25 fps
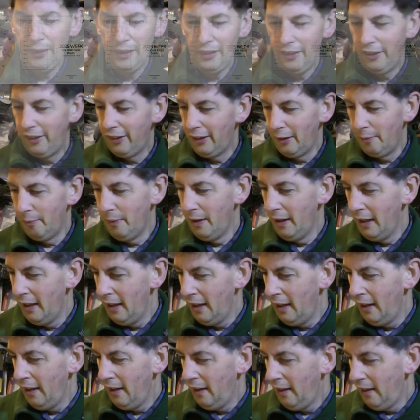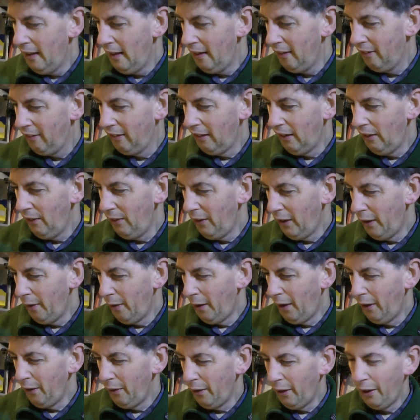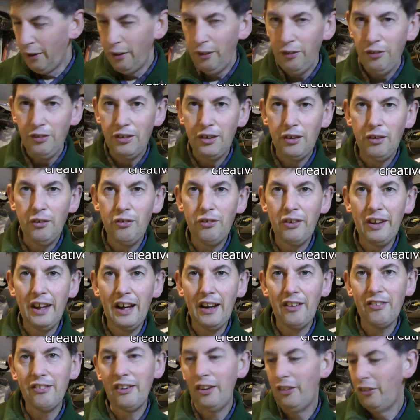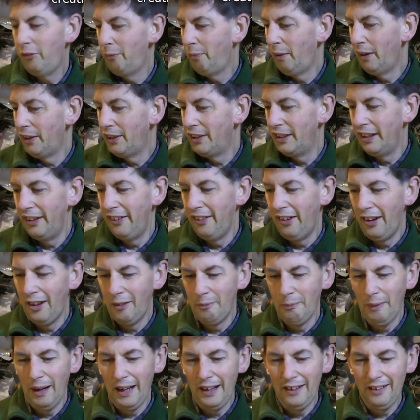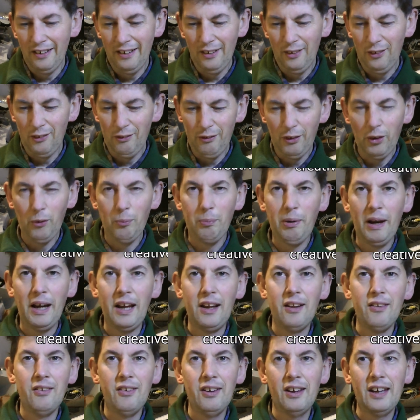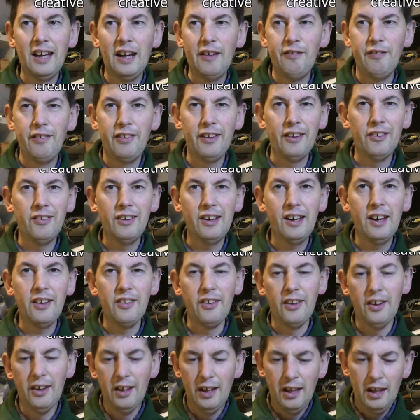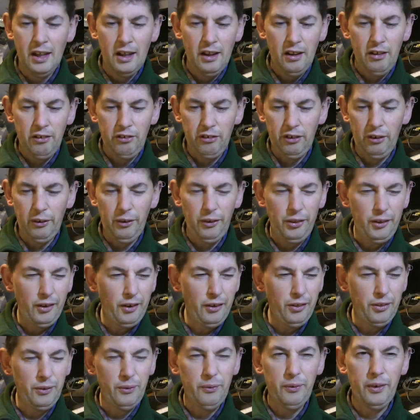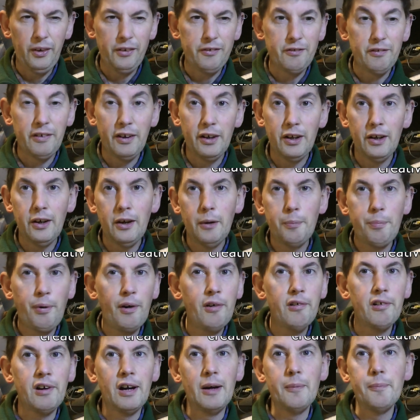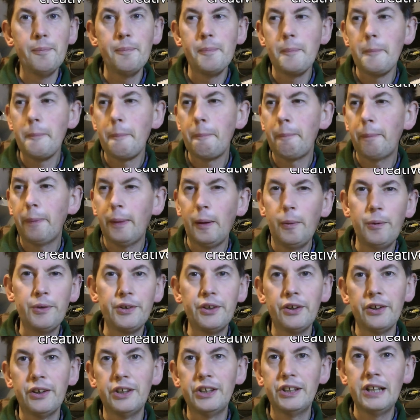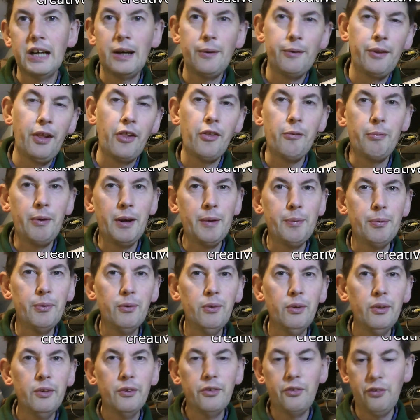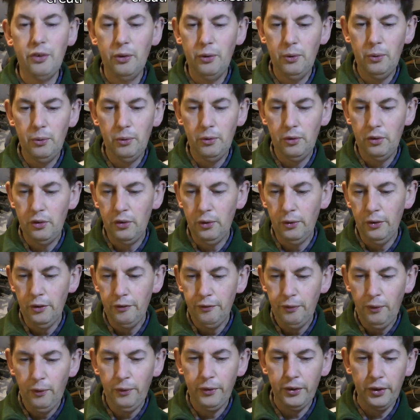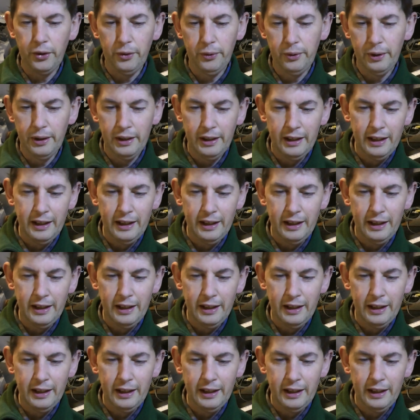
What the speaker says: I like them. So I used to use an Excel spreadsheet that I'd made, and it was a real pain to get everything together. So I thought I'd write a program which I could share with other people to do it for you.